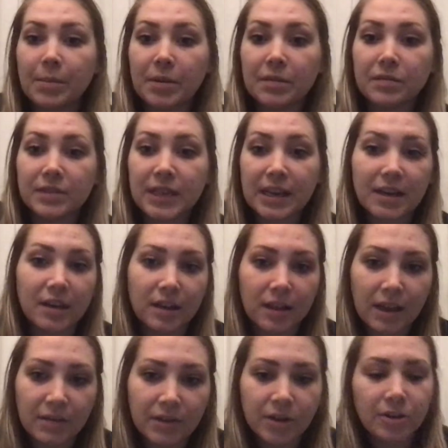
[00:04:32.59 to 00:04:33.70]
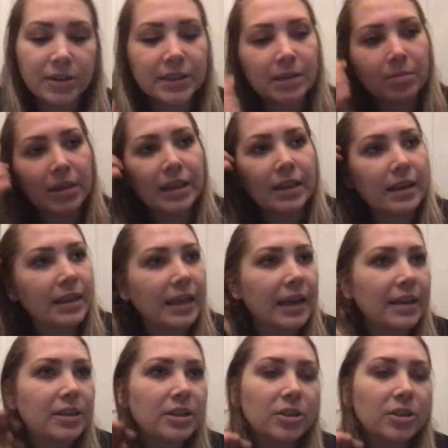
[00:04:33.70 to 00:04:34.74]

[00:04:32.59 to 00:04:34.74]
of 10 and 11 or something like that,